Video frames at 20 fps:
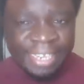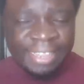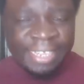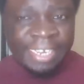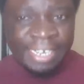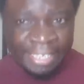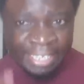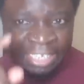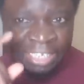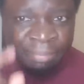say
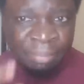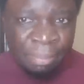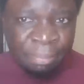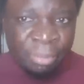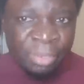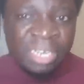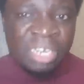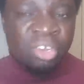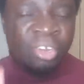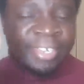that these
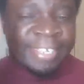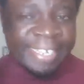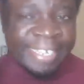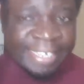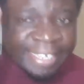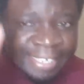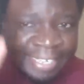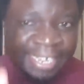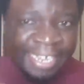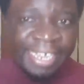people did not
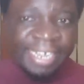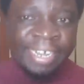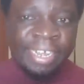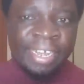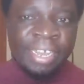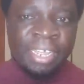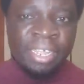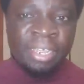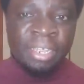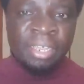
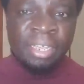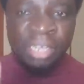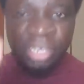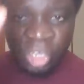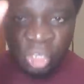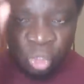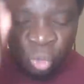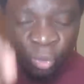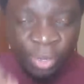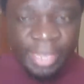intend
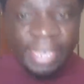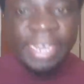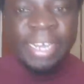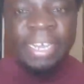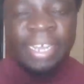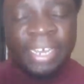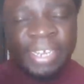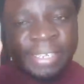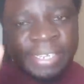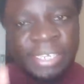to
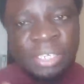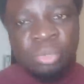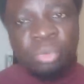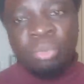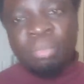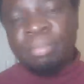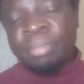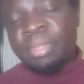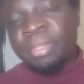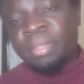kill Dennis
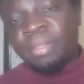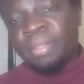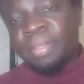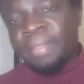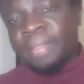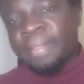Itumbi.